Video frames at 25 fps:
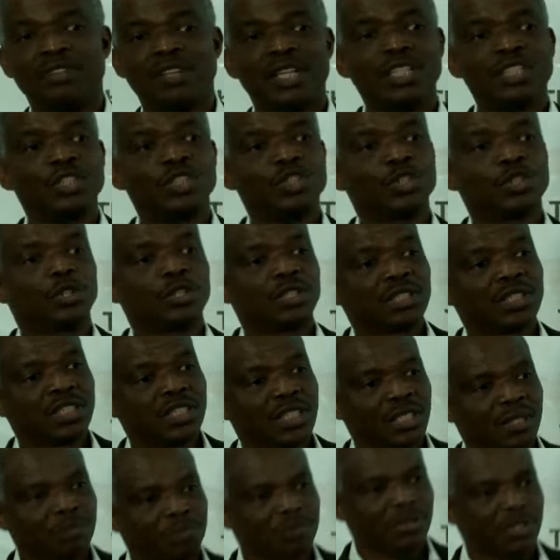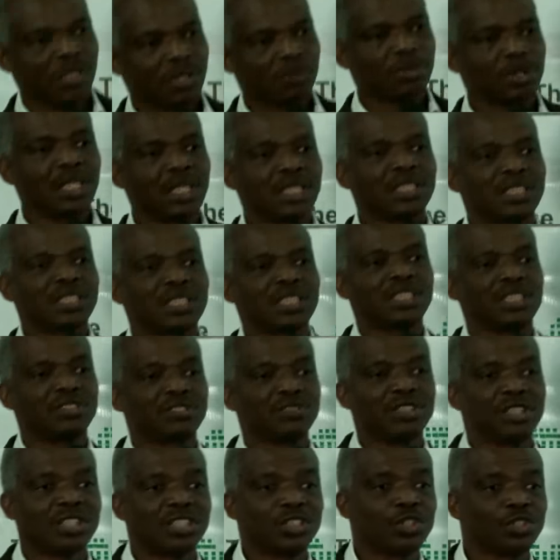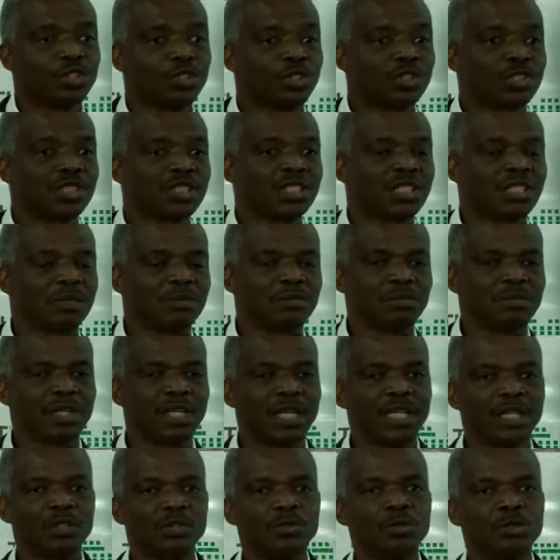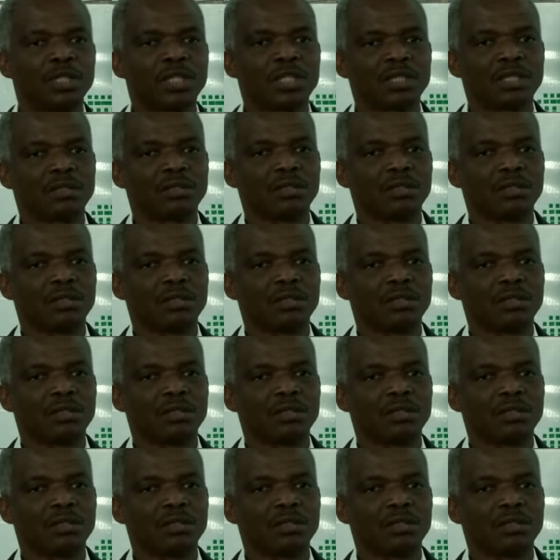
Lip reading: the very short term, and when I say the very short term, I look